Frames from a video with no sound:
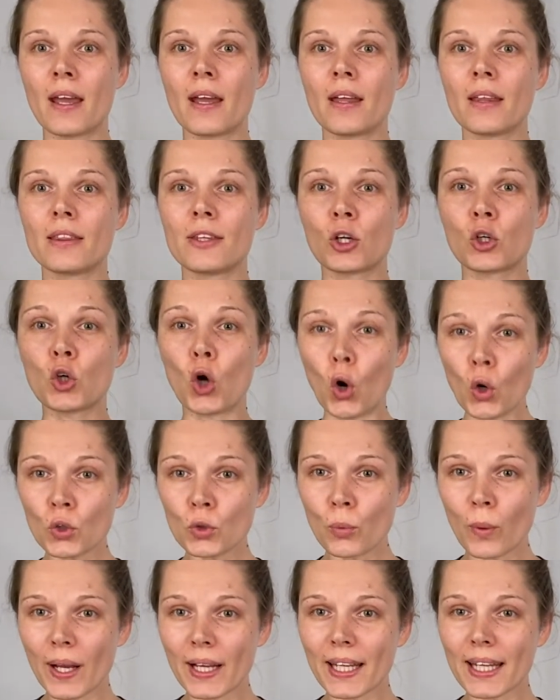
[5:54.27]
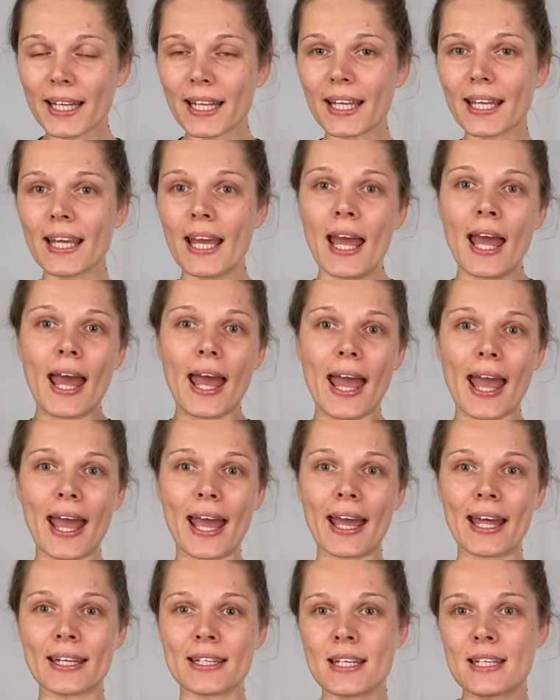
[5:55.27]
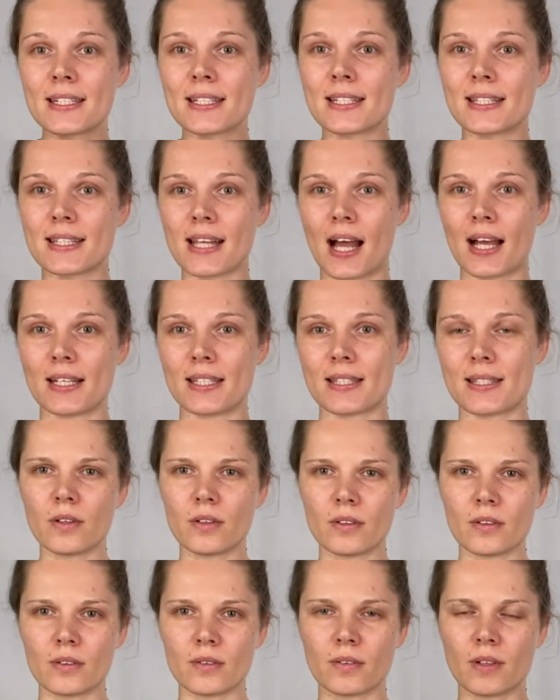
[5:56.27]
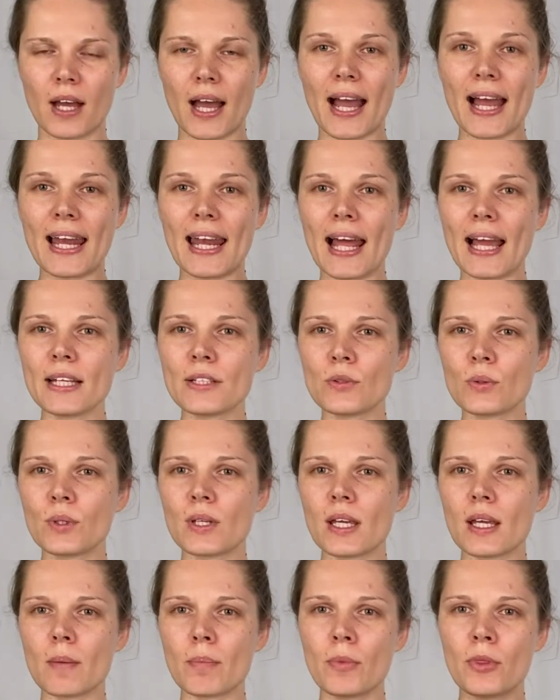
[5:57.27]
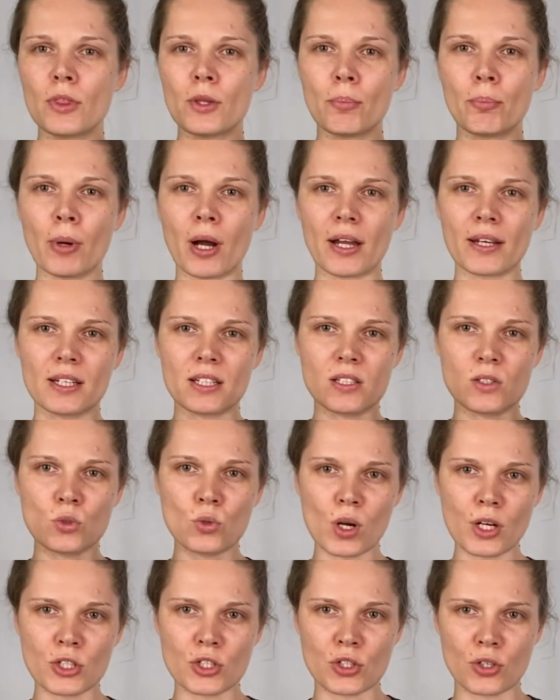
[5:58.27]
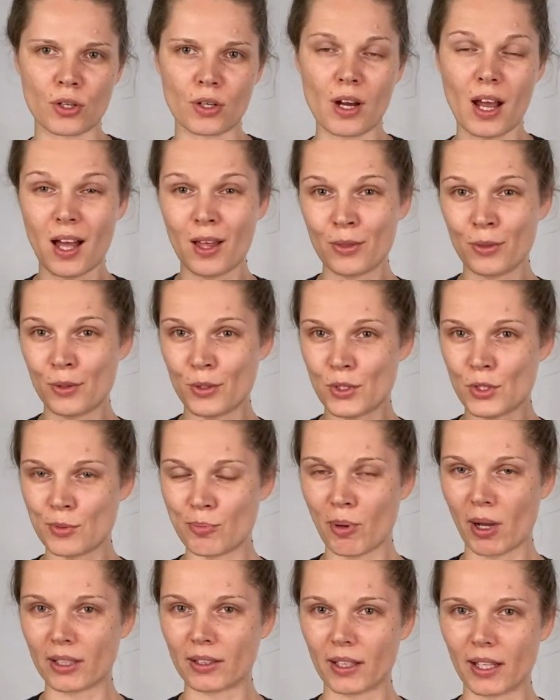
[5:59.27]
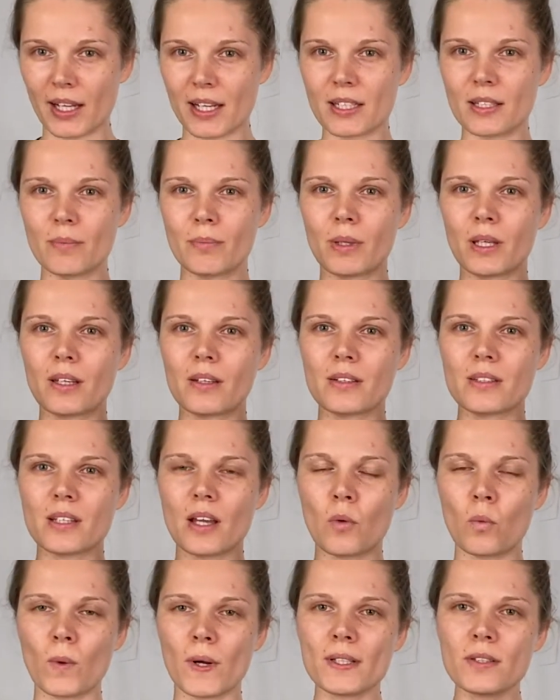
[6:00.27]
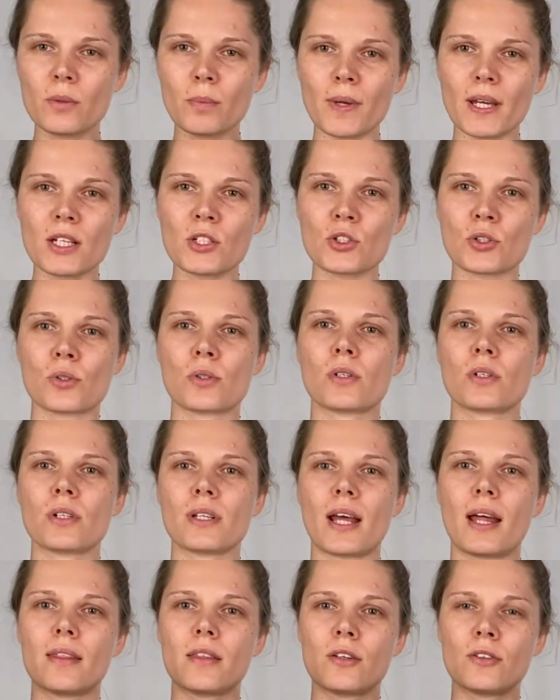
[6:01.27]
the coat quality, and the size. I like to keep the body structure under spotlight because I want to make sure that the